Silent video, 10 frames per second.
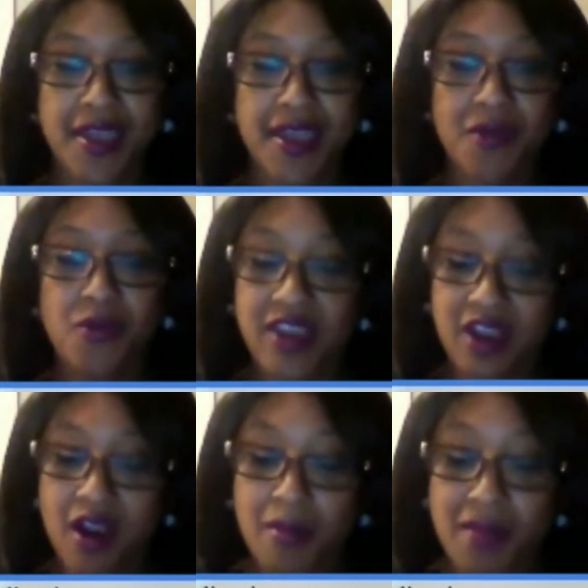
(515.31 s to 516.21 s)
And we
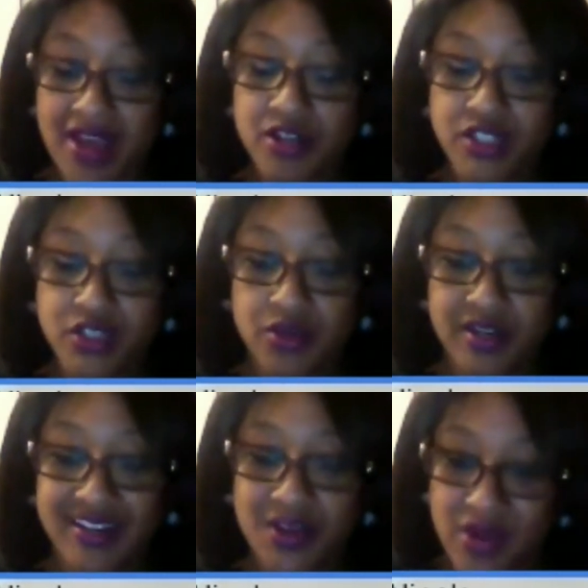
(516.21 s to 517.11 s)
are monitoring
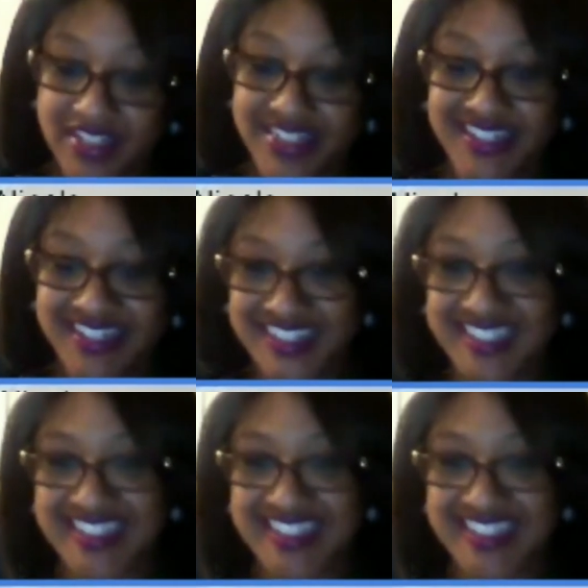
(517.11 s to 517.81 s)
the questions.